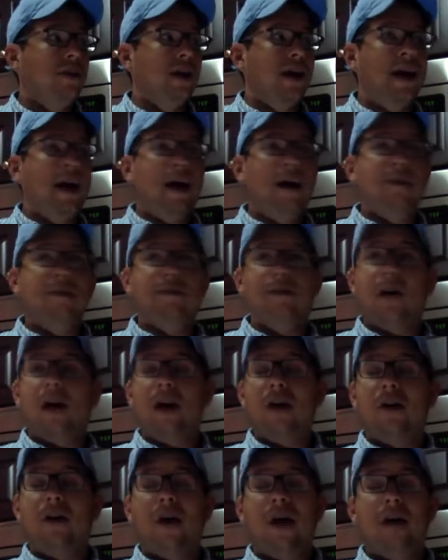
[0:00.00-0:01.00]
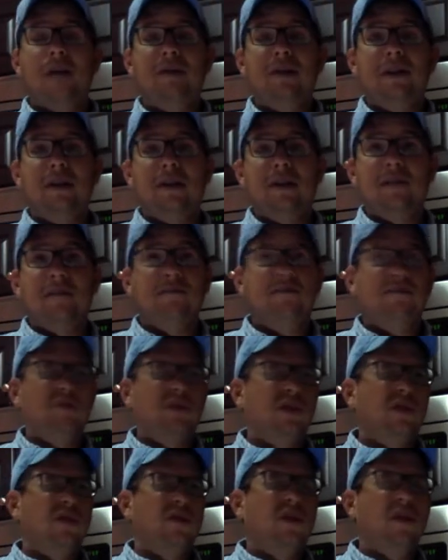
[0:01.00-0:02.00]
I don't know how many,
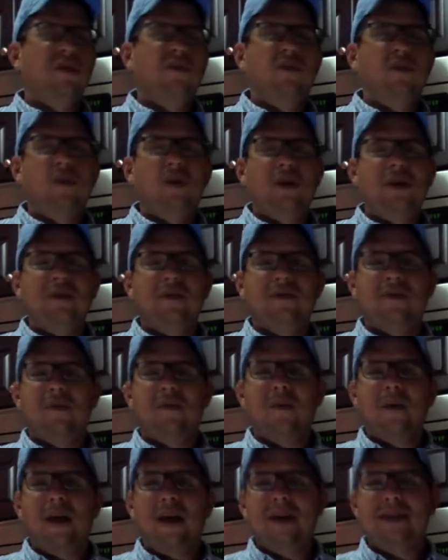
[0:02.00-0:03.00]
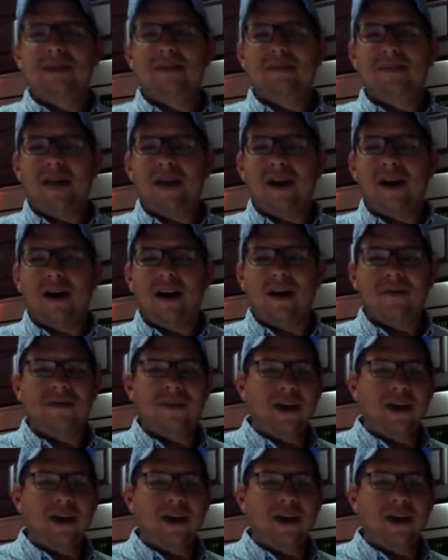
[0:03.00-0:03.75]
3 or 4 different ways to make coffee.